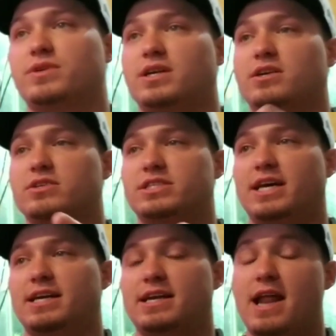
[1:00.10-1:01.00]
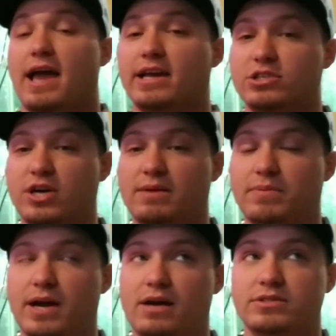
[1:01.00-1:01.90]
you can understand it and I can try to
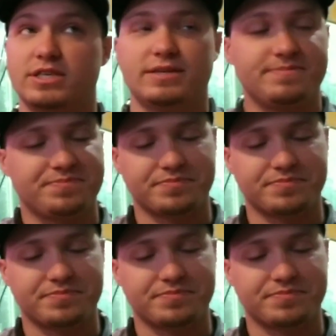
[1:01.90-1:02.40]
pronounce it